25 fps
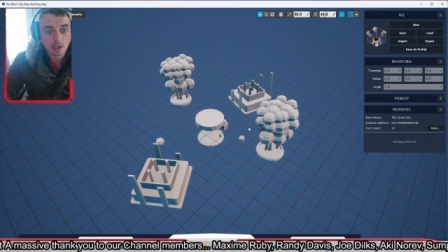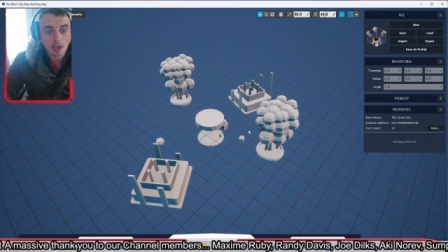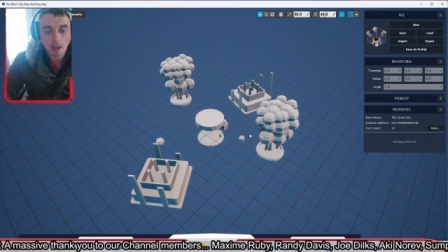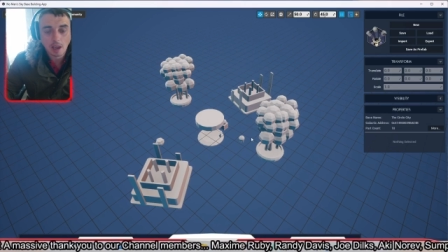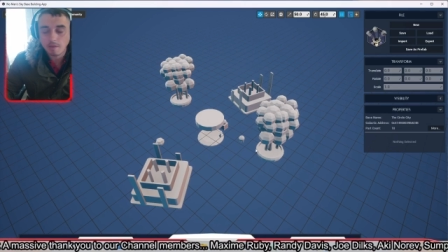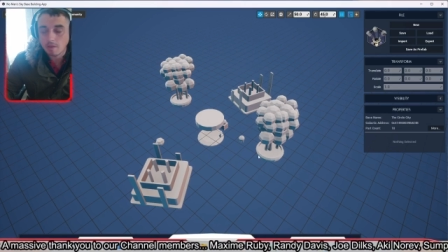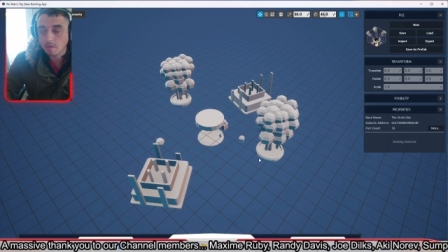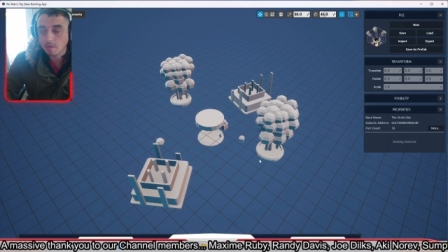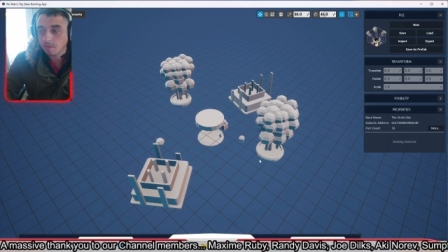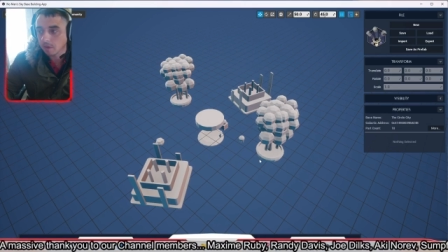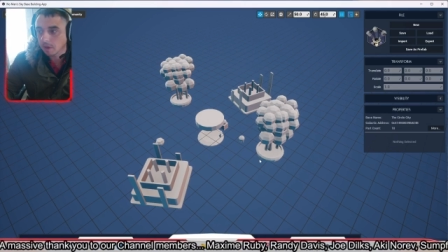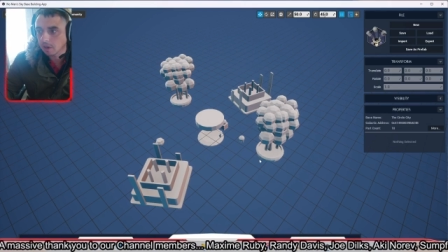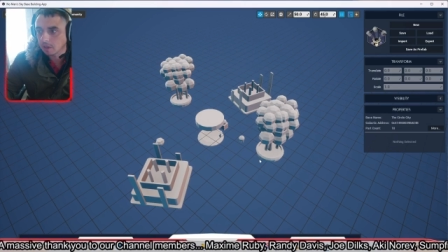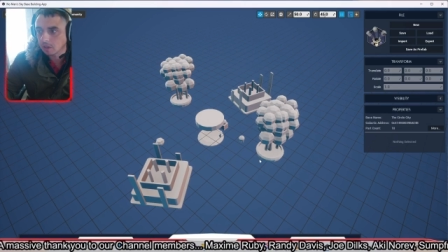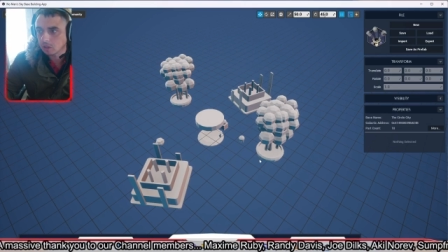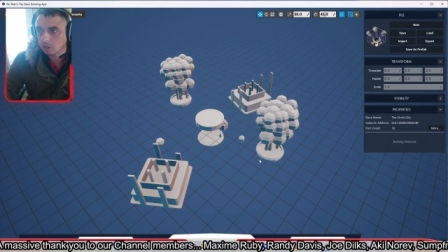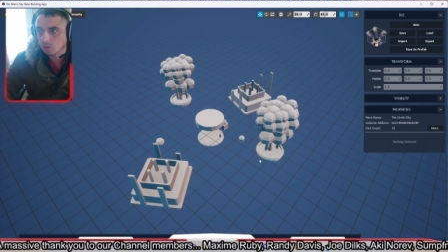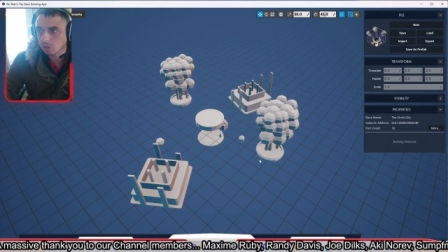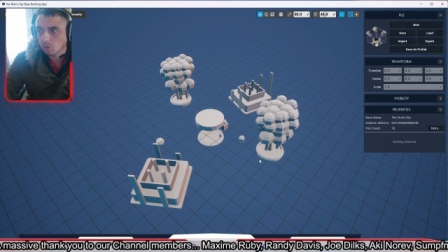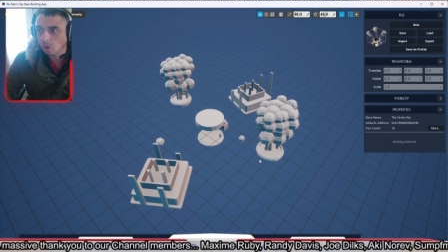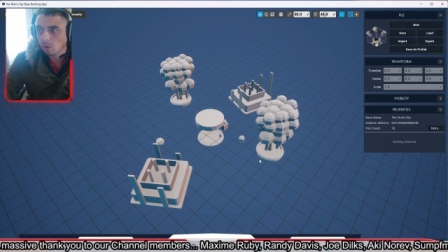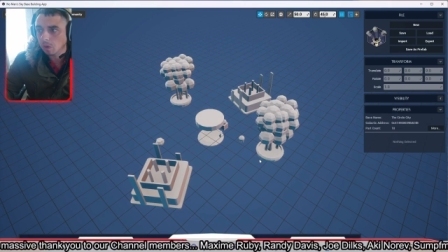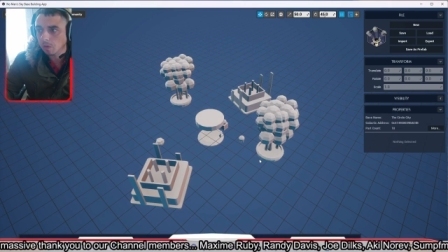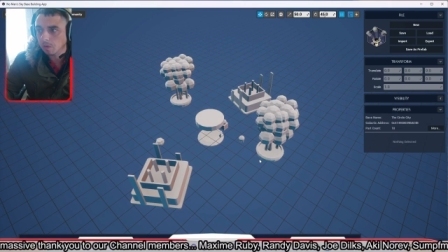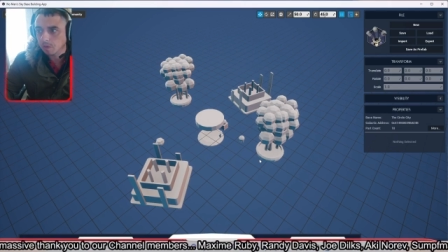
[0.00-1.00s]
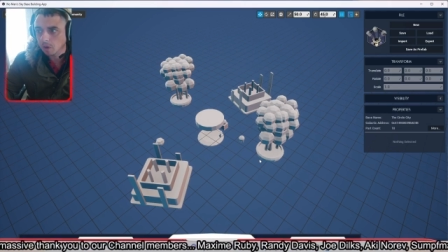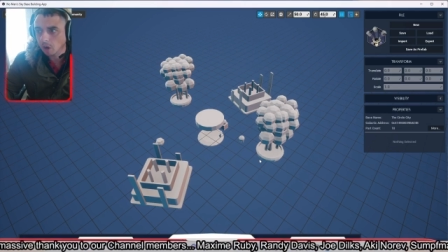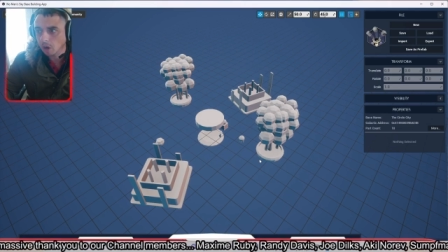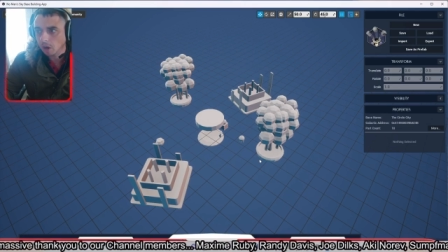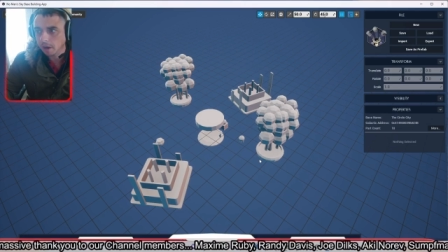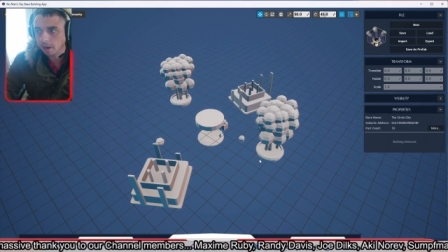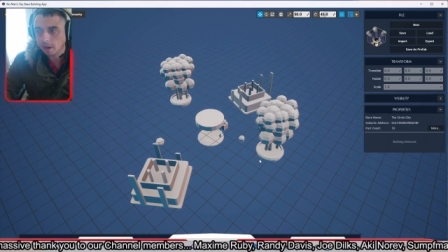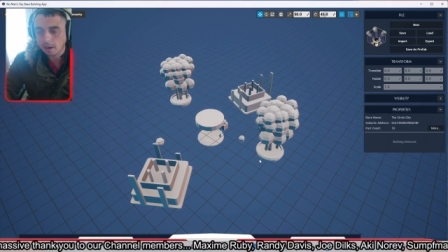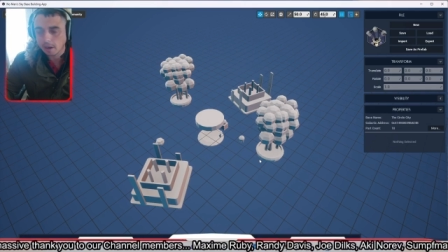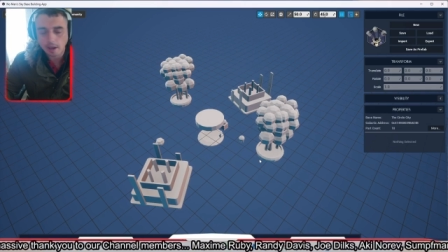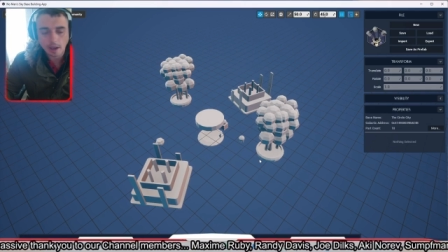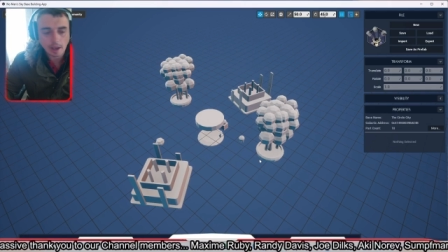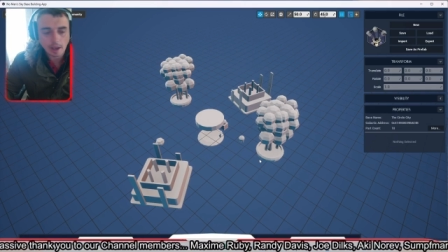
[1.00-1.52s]
everything to what we've got
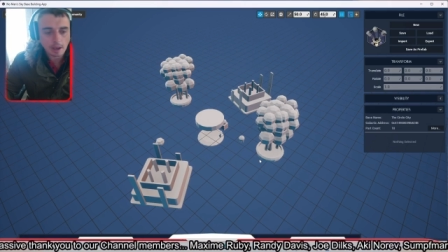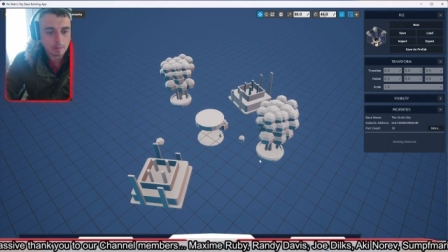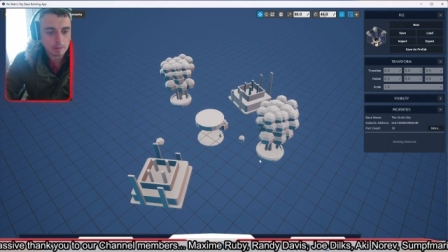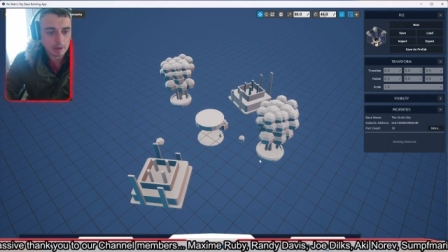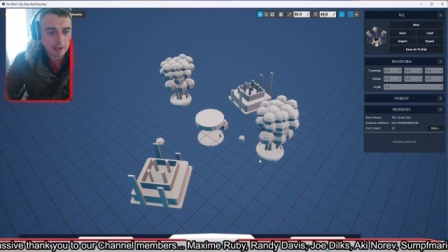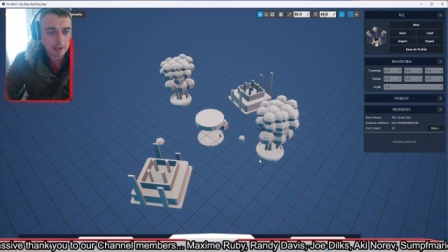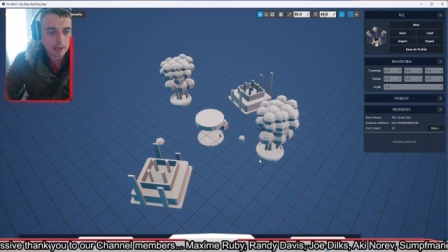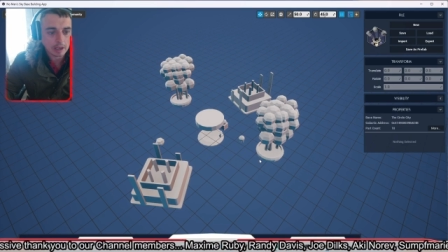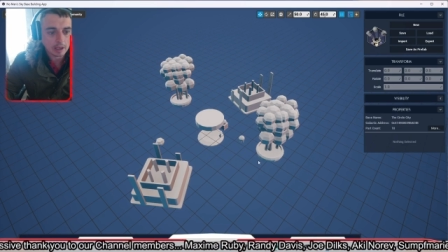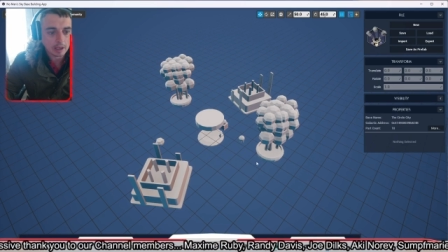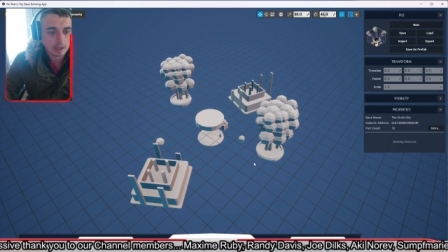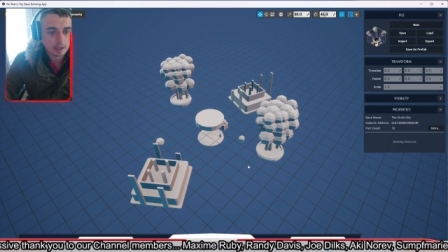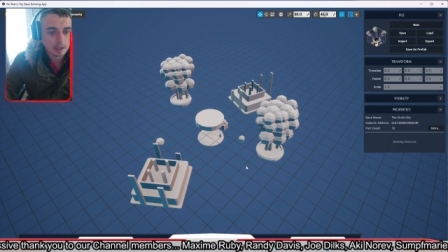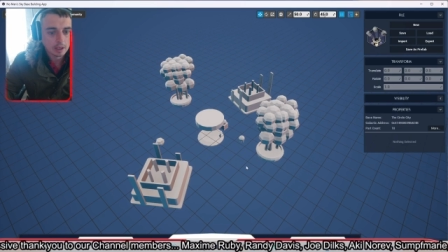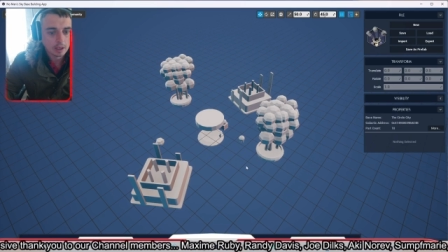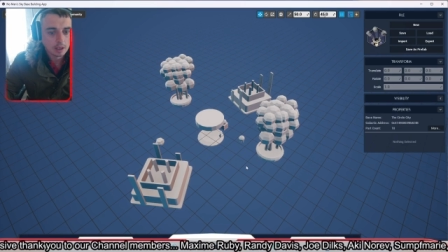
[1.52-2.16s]
in game now.